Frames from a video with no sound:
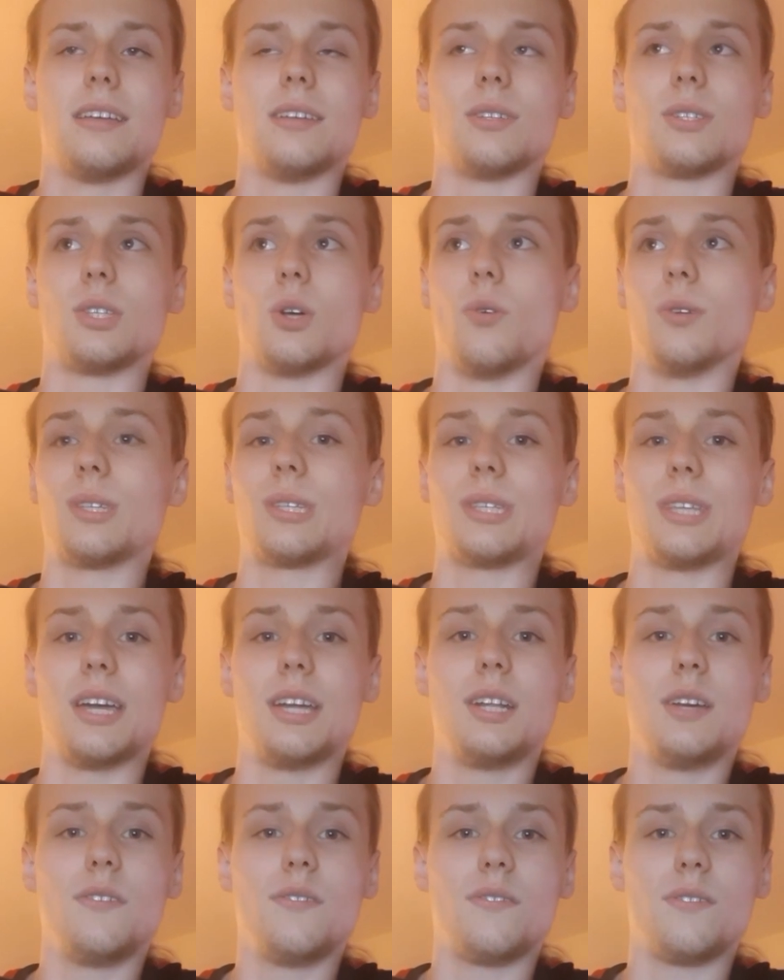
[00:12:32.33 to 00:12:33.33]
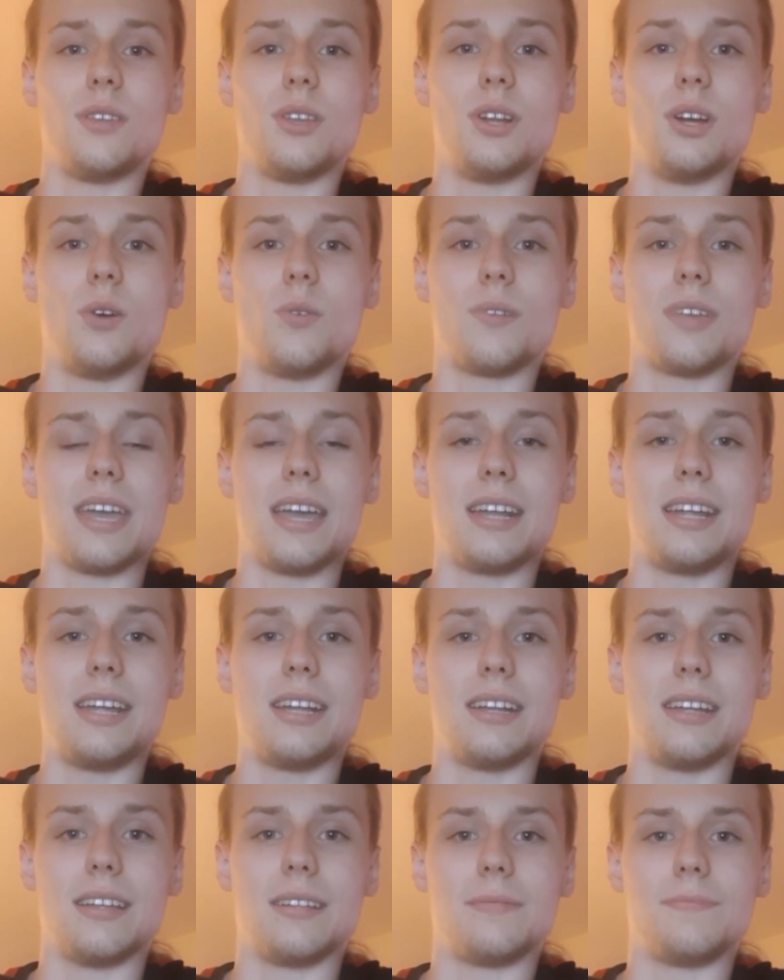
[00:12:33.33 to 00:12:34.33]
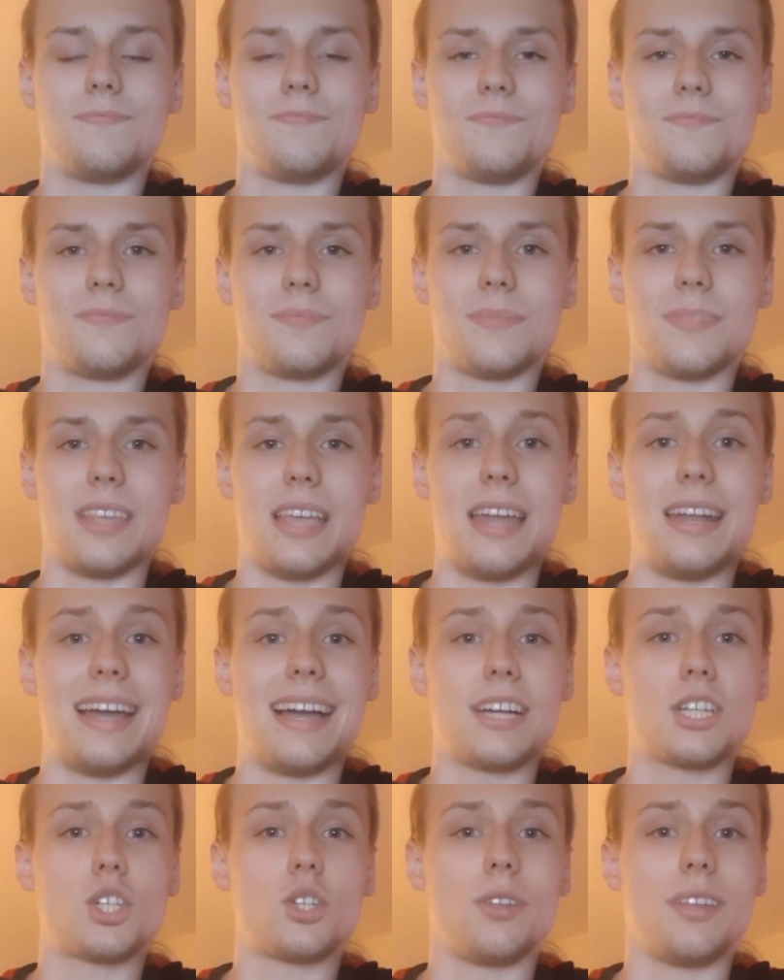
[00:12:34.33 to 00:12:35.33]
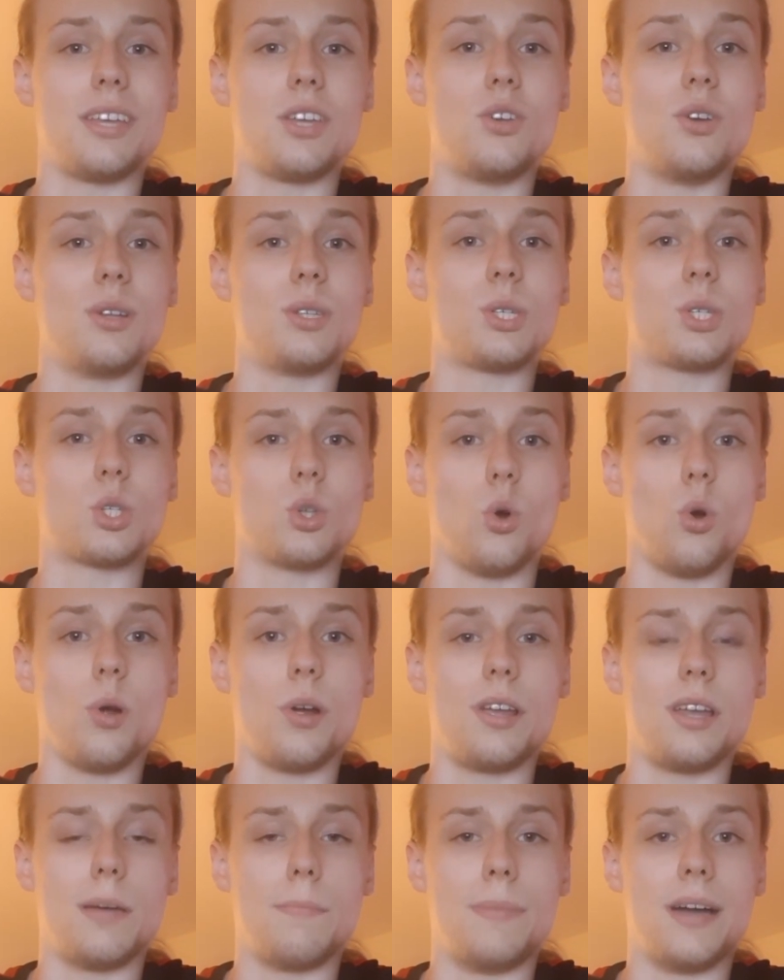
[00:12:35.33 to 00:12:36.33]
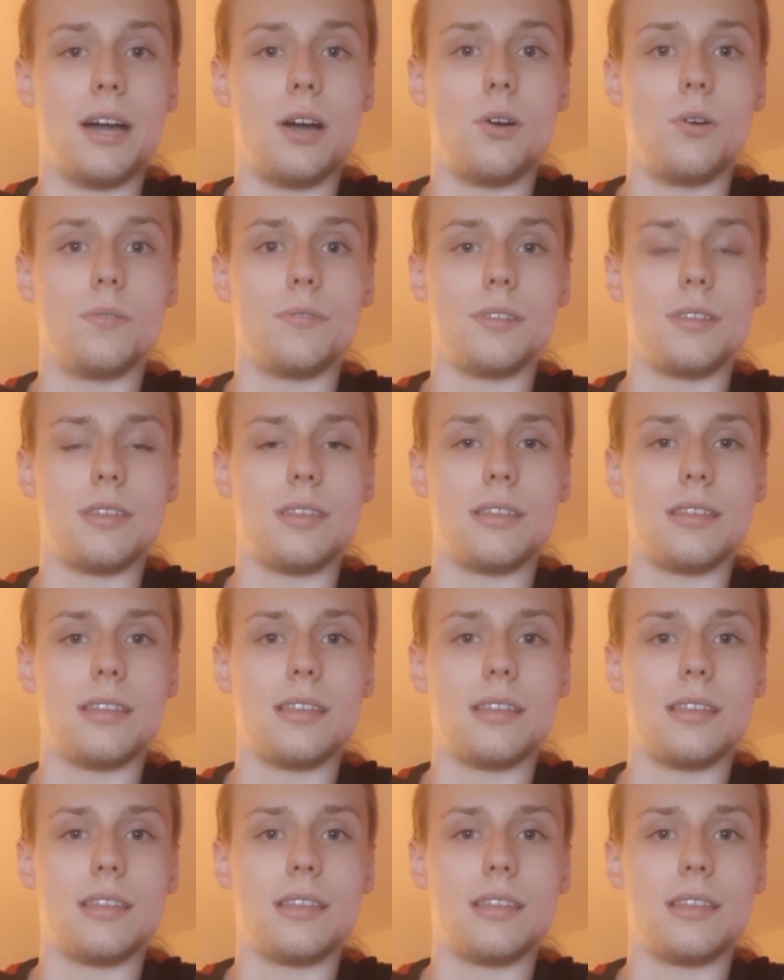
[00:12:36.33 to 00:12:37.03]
So instead of, you know, getting an actually good story about